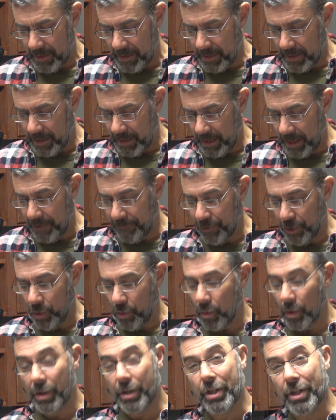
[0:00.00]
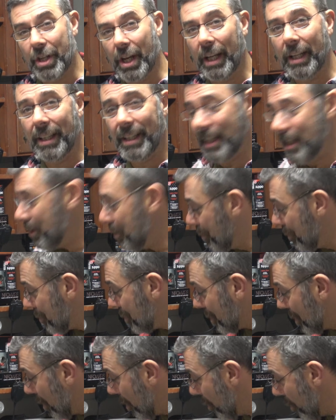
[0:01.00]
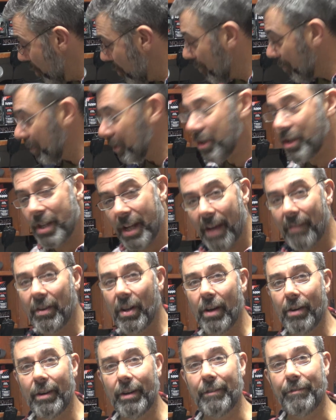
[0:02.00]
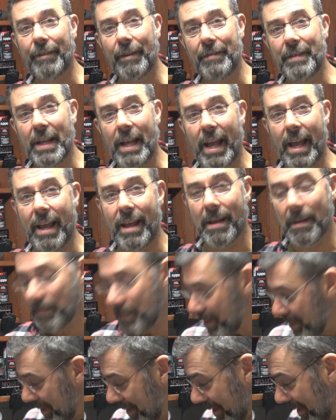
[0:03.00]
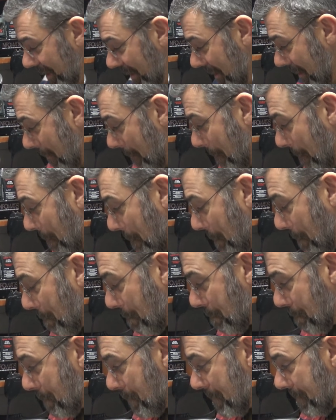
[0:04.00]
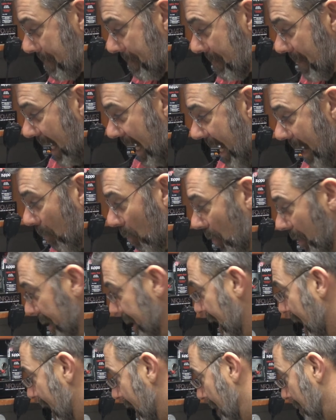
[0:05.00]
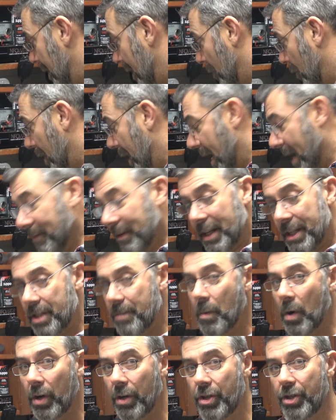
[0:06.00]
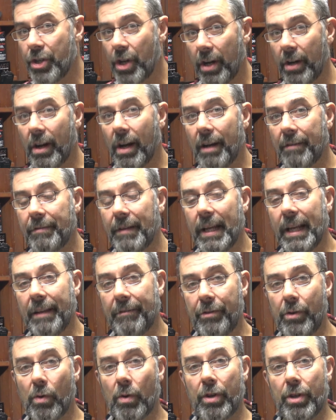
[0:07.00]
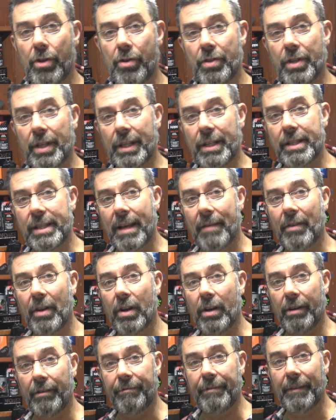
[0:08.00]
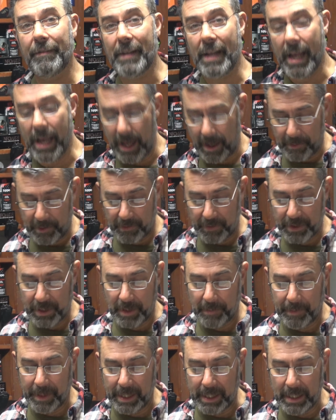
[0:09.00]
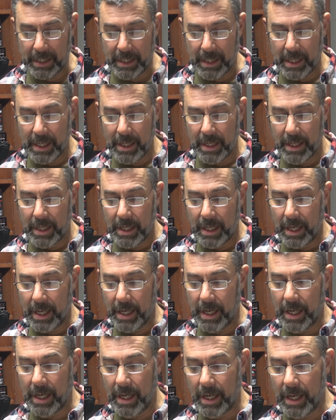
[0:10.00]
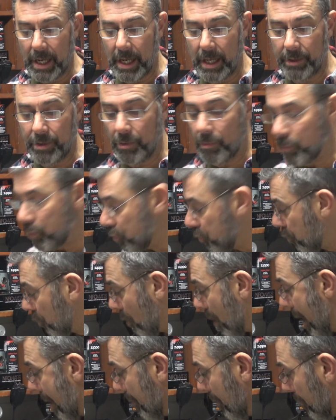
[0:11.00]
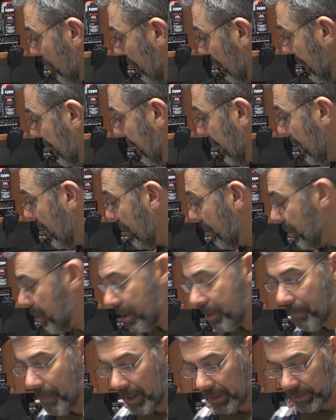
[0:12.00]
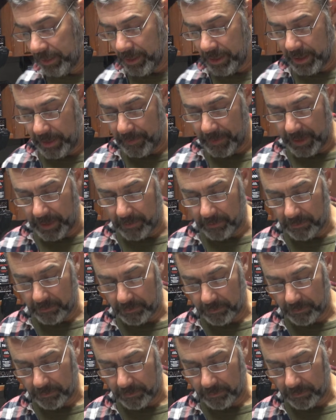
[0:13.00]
if you were suddenly use over 750 amps at one time, it would have a smart shutoff. If you are using 750 amps for something, uh, you probably just melted something.